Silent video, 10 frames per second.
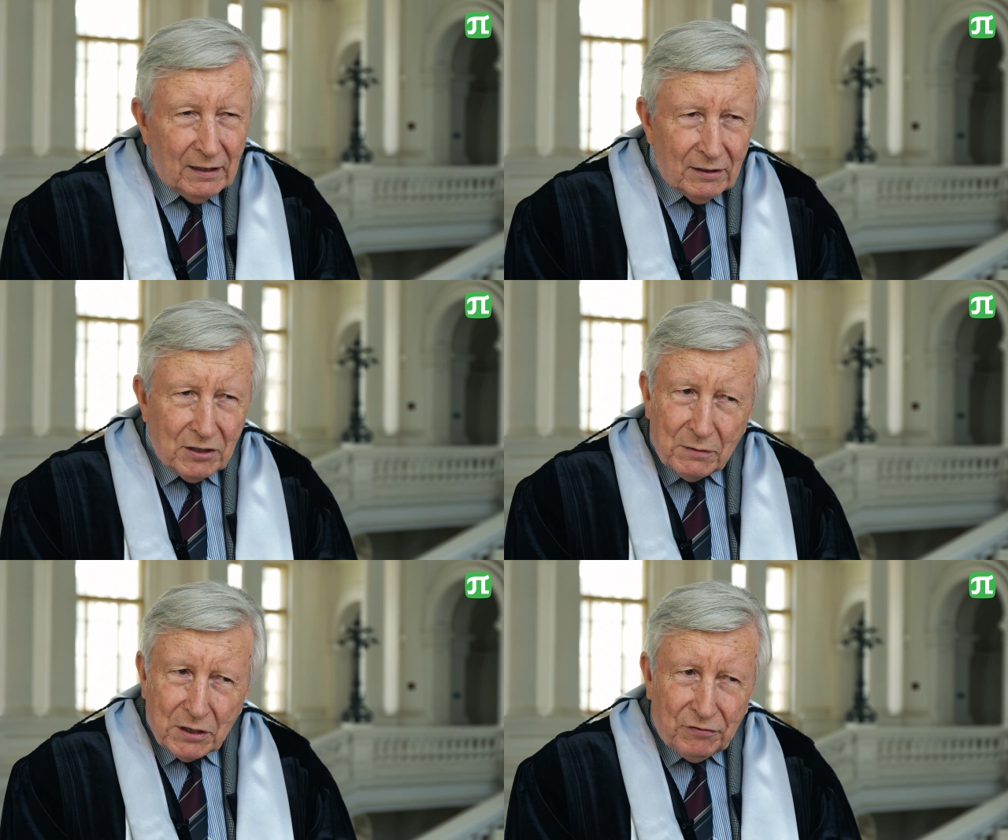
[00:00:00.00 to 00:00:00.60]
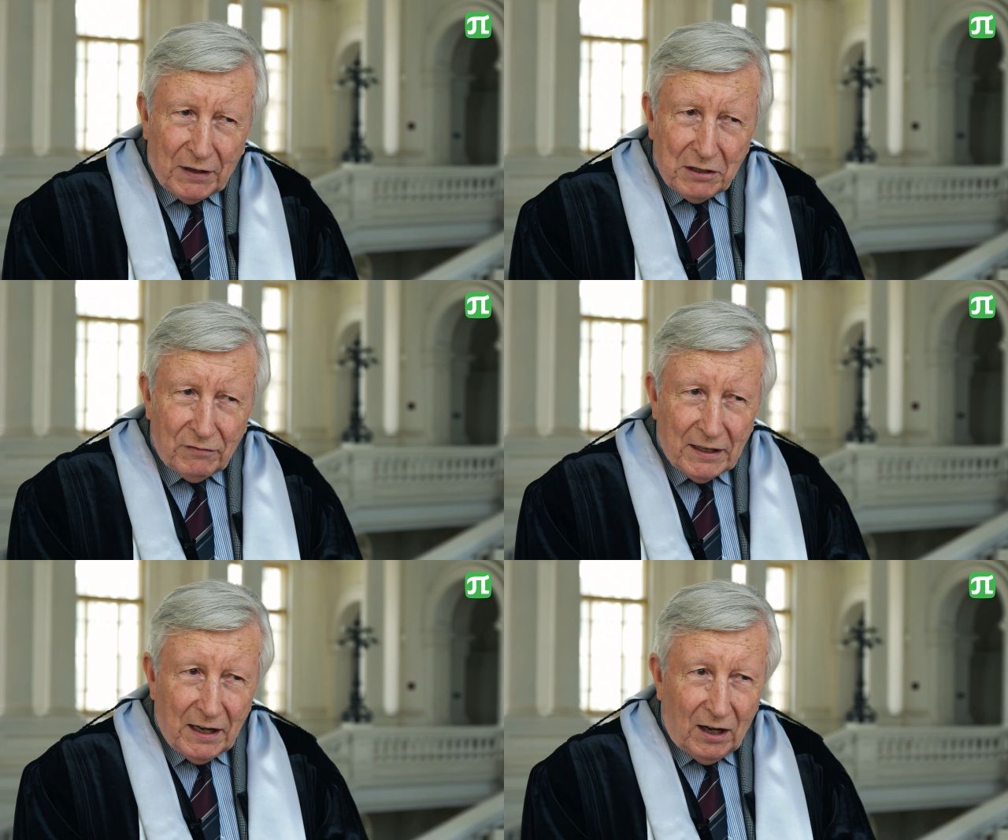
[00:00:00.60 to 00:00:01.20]
So it's very,
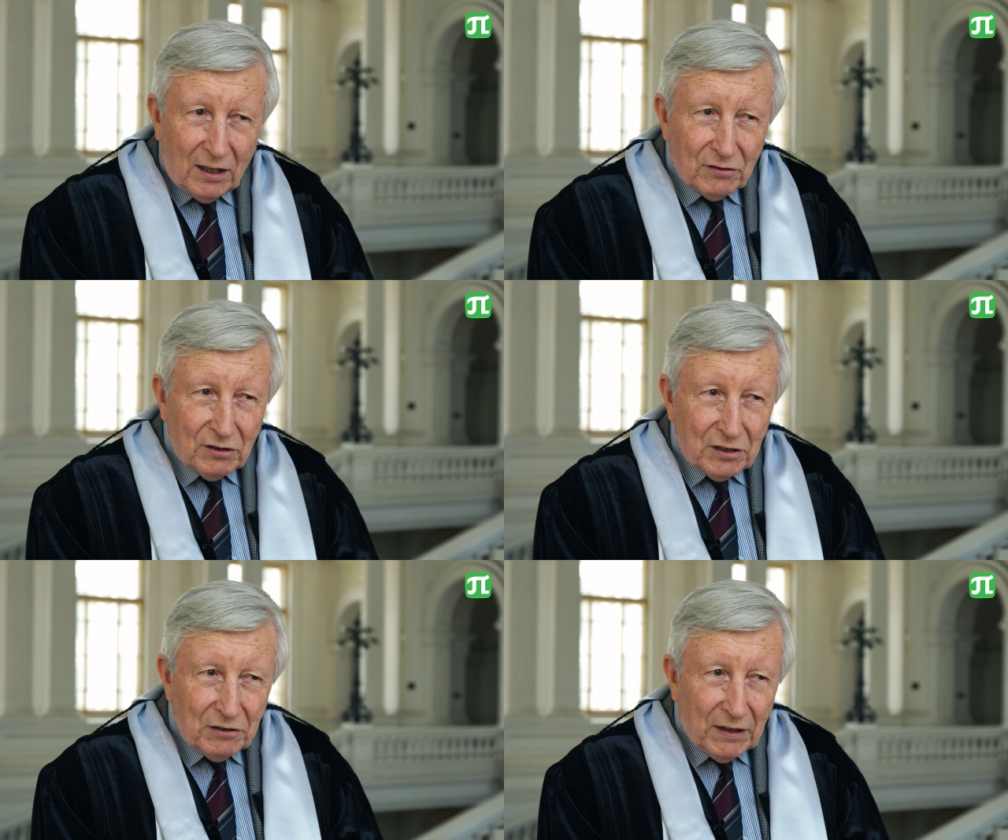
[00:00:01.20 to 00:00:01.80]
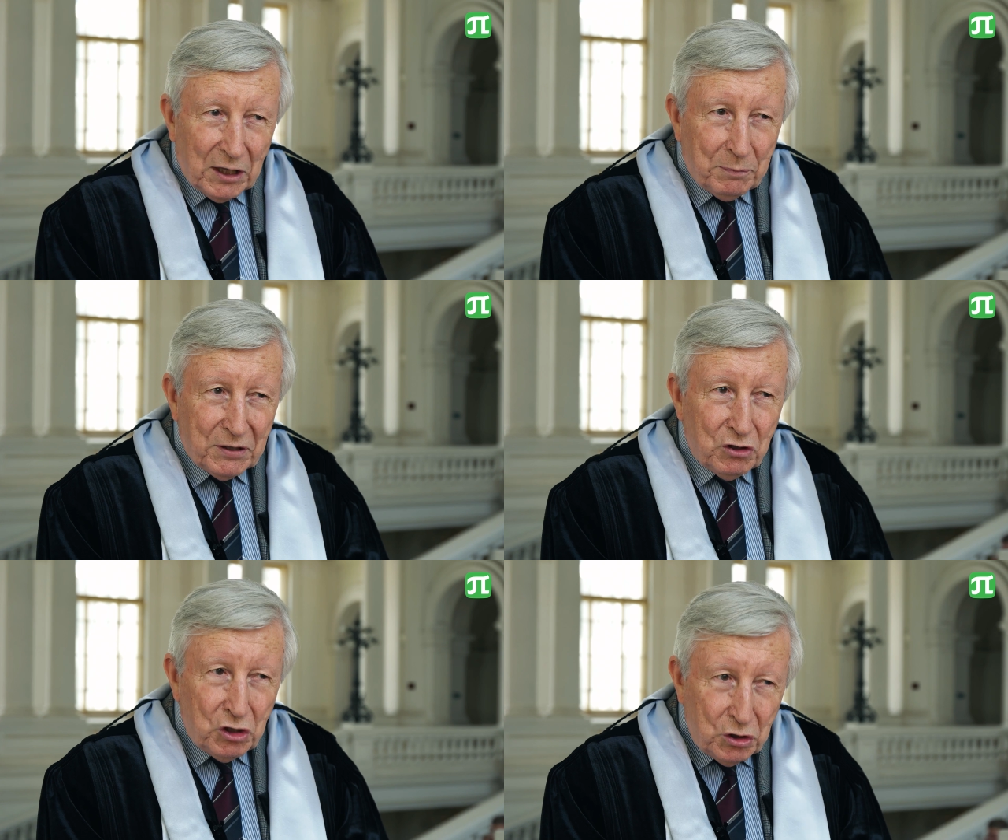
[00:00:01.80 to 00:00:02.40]
very hard to develop a
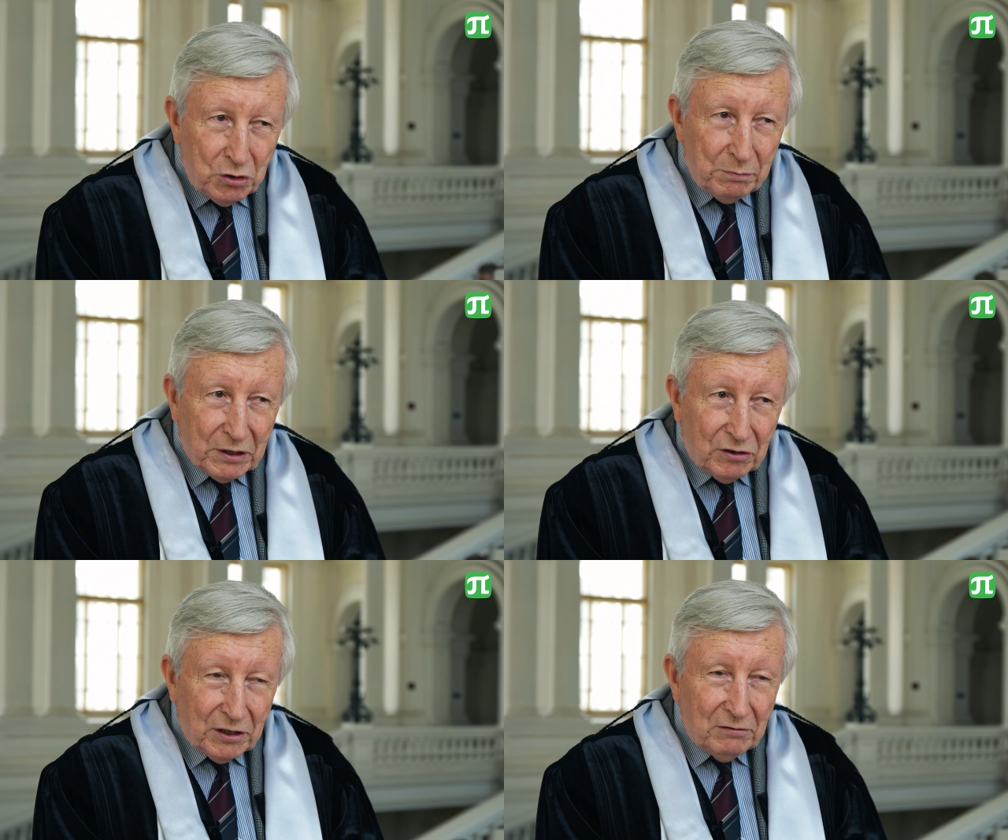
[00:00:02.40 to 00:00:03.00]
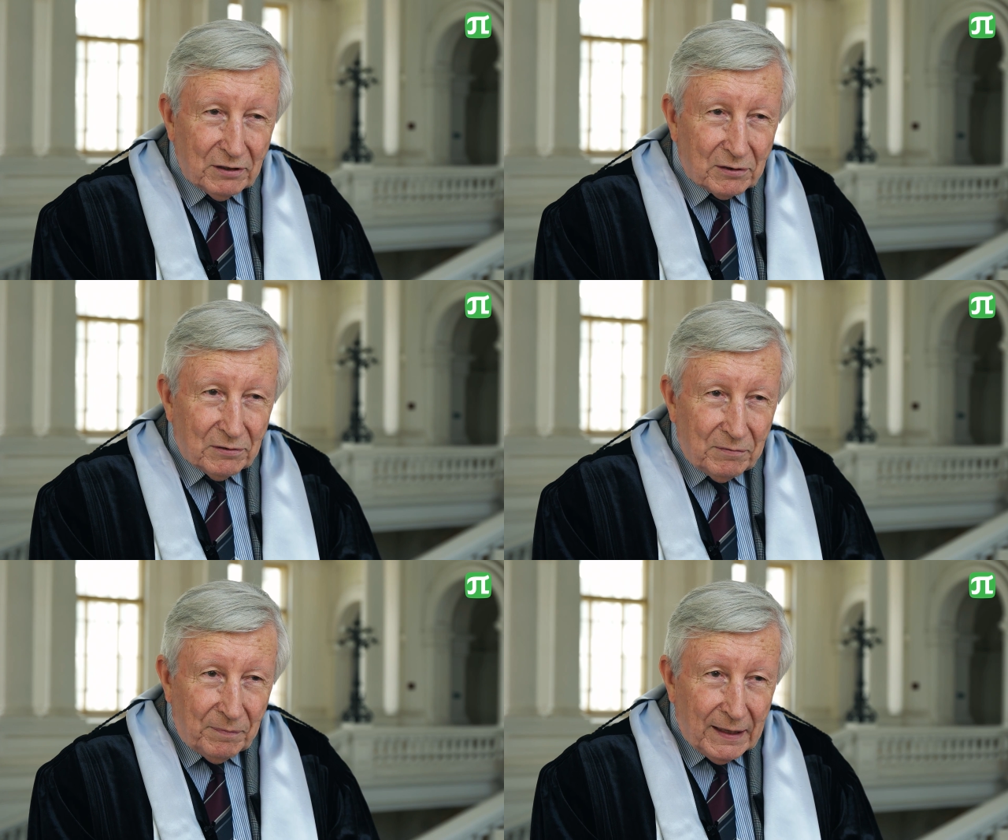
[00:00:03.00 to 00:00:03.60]
new material,
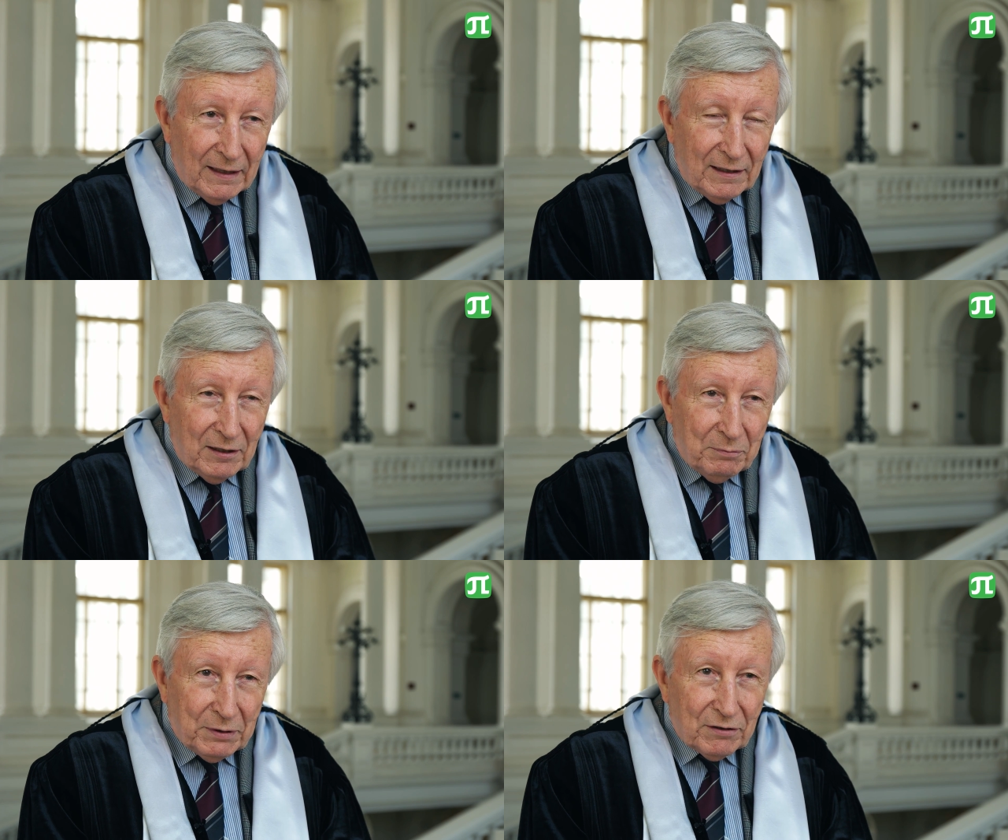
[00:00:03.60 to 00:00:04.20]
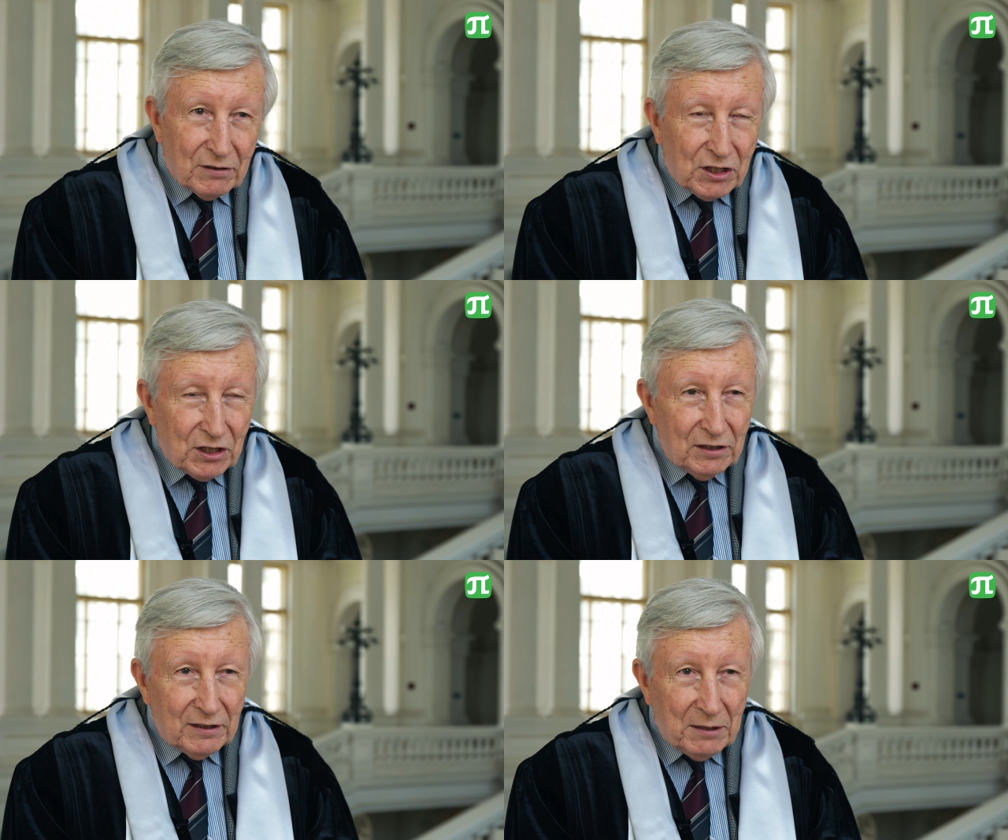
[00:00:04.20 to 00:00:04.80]
but there are
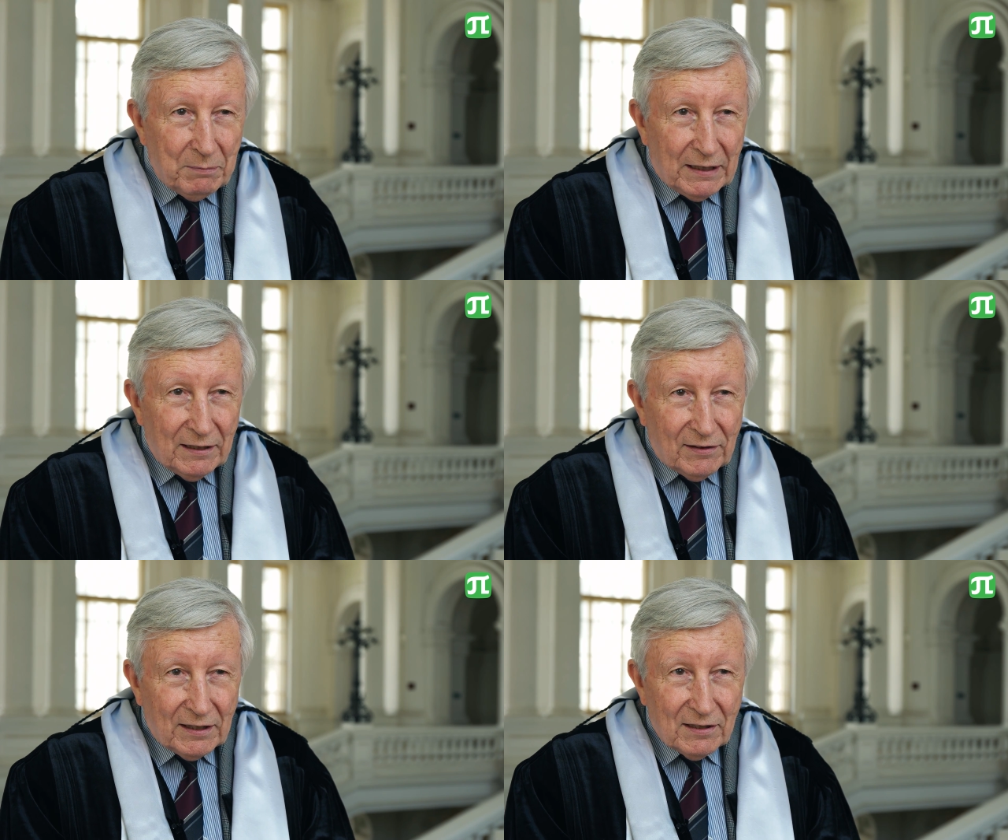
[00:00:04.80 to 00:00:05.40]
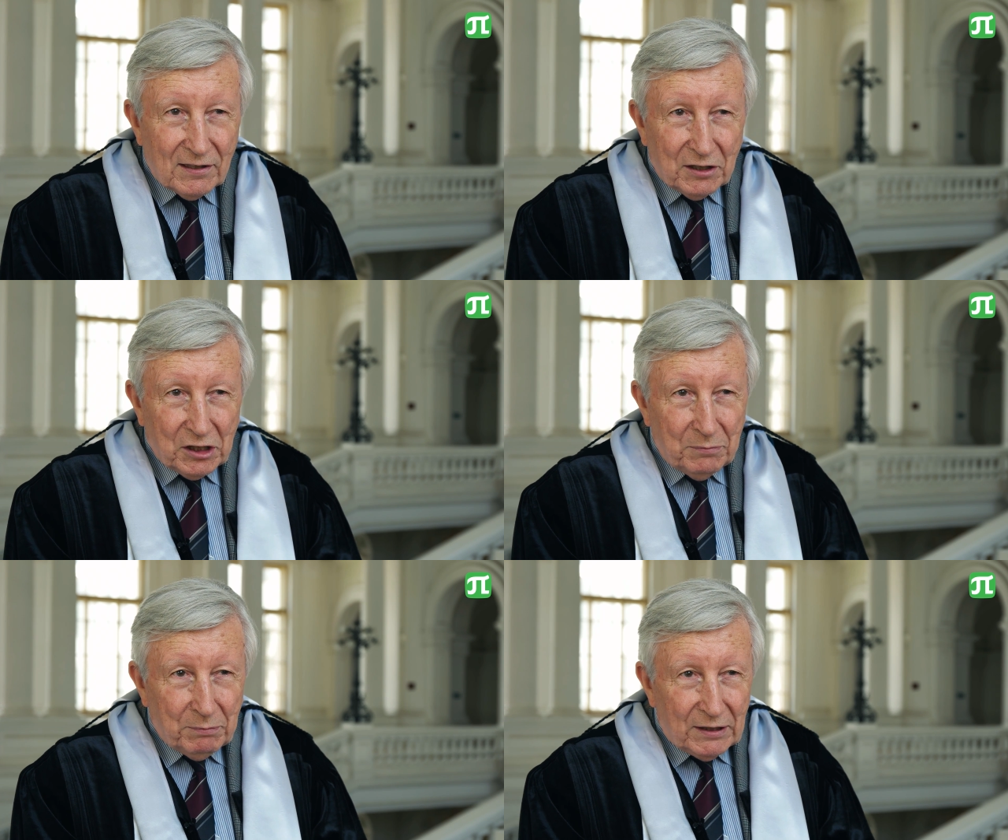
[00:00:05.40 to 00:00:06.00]
certainly many things that
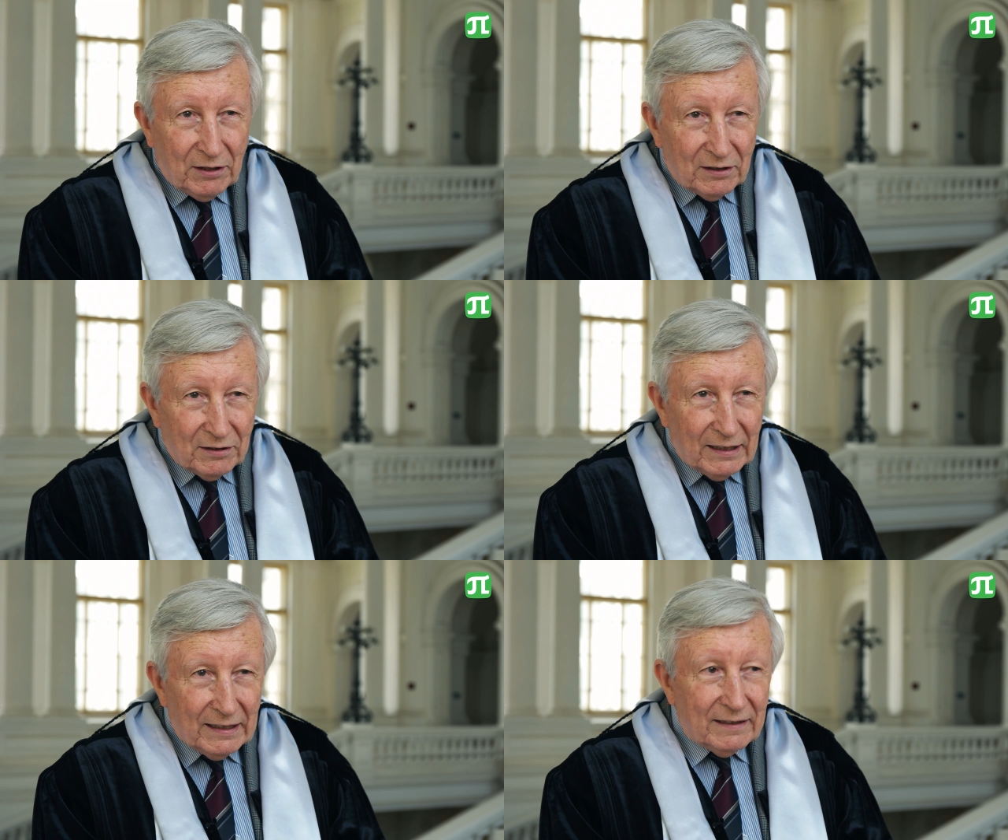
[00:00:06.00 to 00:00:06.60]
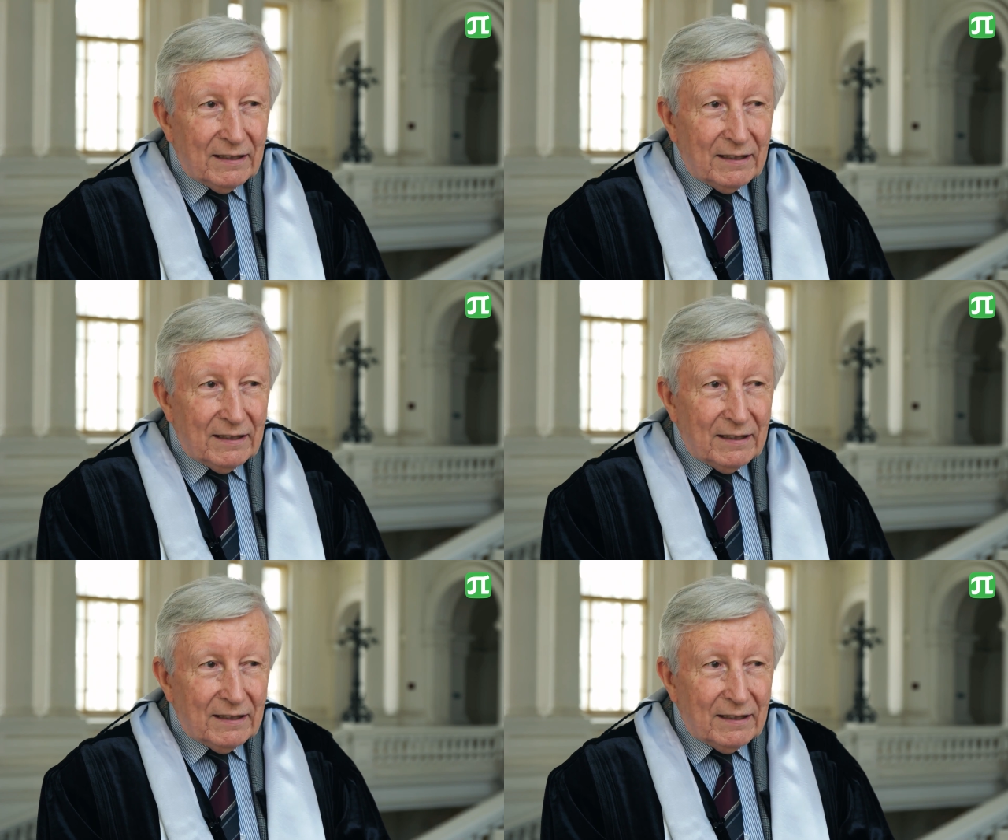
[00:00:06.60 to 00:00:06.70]
can be done in